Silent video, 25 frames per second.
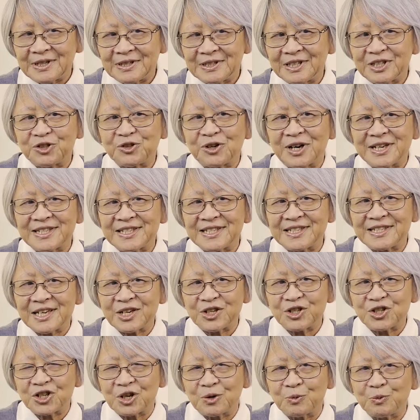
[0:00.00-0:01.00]
The
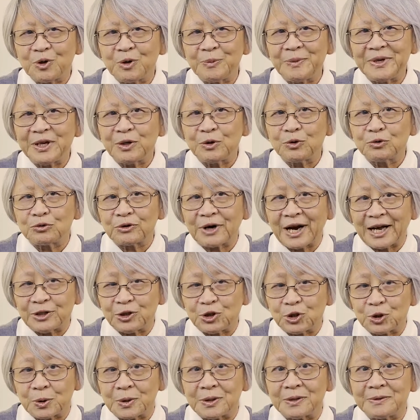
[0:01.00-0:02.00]
transition will be
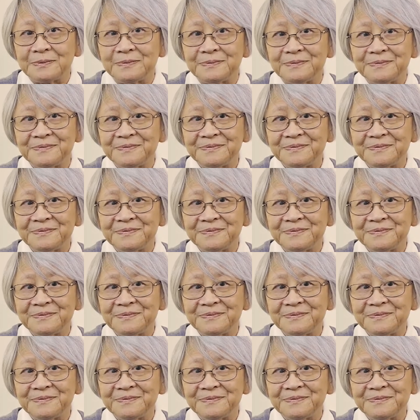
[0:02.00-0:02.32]
gradual.